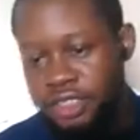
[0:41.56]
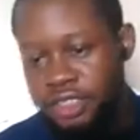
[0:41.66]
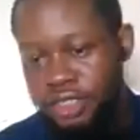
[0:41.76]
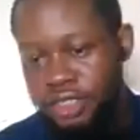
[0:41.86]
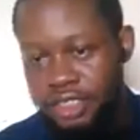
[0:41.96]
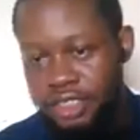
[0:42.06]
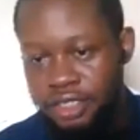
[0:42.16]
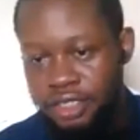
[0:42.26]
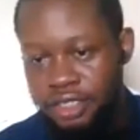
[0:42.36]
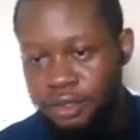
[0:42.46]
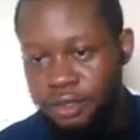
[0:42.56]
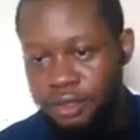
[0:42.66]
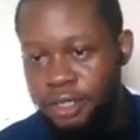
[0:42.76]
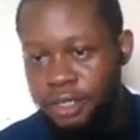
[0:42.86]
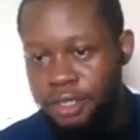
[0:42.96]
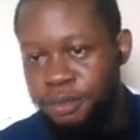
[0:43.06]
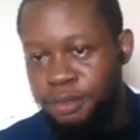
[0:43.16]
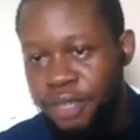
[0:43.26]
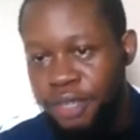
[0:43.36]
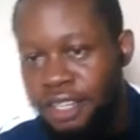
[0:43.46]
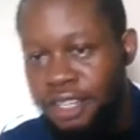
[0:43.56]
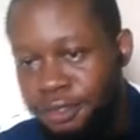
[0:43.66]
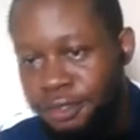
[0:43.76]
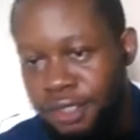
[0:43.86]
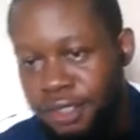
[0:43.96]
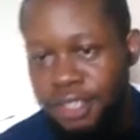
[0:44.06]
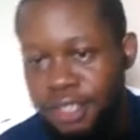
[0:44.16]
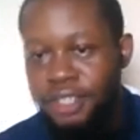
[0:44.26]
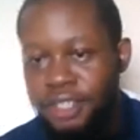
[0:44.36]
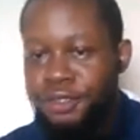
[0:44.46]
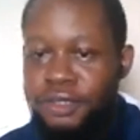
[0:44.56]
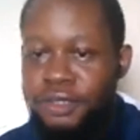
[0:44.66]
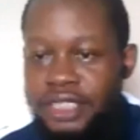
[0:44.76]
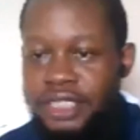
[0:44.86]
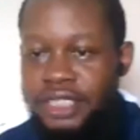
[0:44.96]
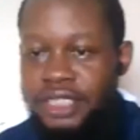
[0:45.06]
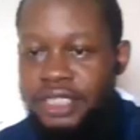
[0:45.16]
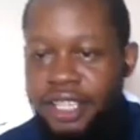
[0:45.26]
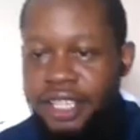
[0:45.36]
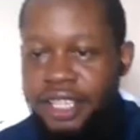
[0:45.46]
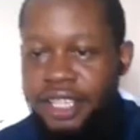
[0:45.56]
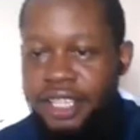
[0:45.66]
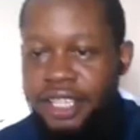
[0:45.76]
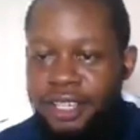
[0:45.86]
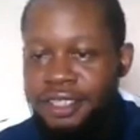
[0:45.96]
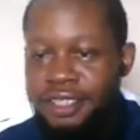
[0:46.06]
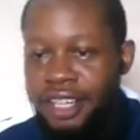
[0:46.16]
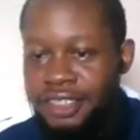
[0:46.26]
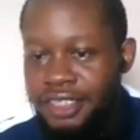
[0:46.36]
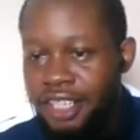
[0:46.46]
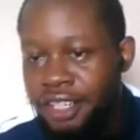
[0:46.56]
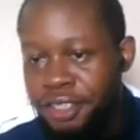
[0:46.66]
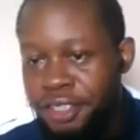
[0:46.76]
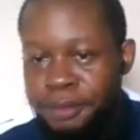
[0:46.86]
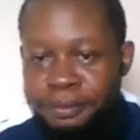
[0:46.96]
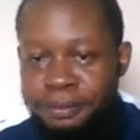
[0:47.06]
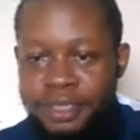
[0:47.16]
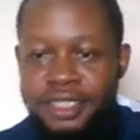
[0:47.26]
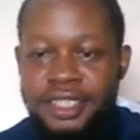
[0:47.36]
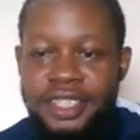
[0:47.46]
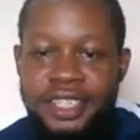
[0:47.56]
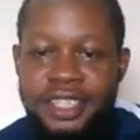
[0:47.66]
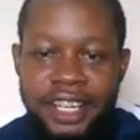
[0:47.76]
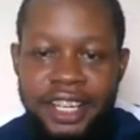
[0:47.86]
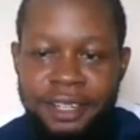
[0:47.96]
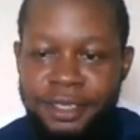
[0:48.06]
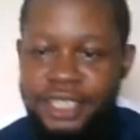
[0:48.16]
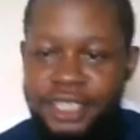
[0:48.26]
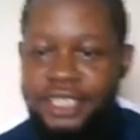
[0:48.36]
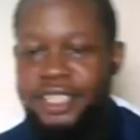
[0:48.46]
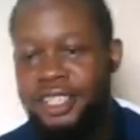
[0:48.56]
now. We have a few of us here: Karim, Henry,